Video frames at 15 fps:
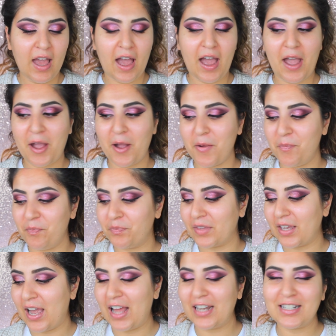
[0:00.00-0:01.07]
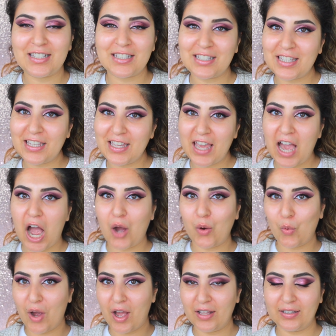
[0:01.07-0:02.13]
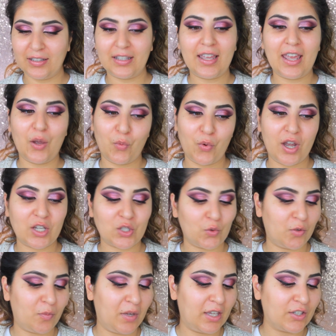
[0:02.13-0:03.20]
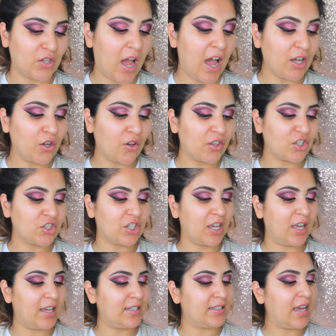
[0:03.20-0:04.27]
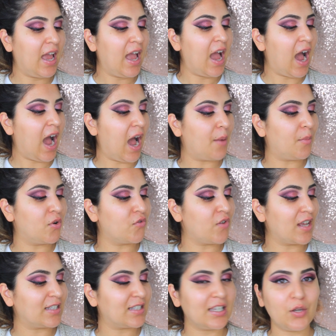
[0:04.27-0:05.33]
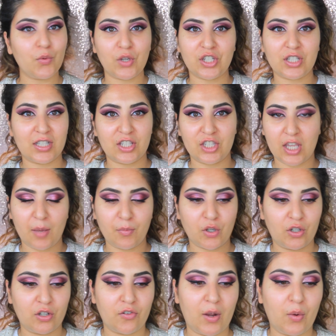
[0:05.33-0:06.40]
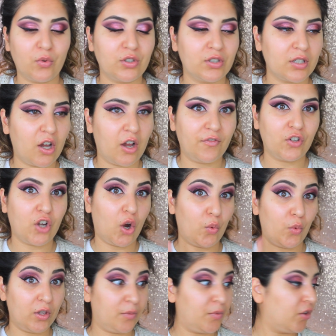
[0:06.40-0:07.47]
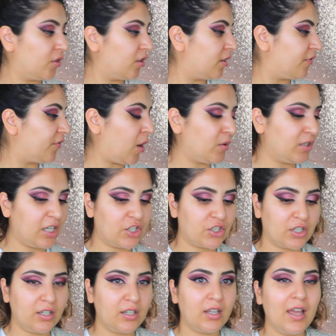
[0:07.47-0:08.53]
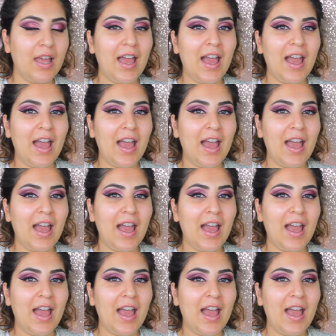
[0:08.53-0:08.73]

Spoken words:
and see how well it works with me. So I got the shade Amaretti, which is the same colour I've got with the other foundation.